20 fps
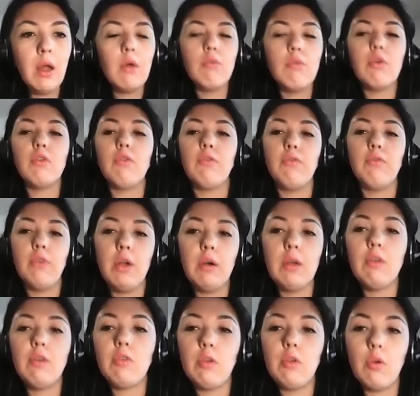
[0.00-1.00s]
was
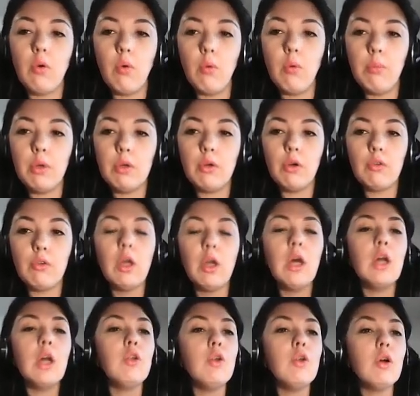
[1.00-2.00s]
very slow, because
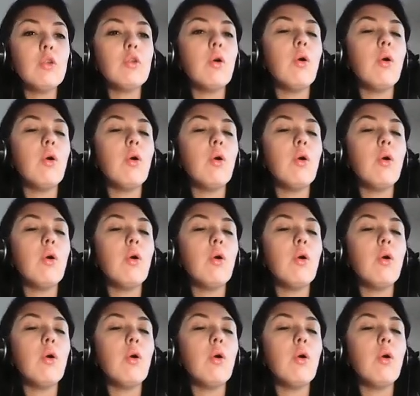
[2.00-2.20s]
not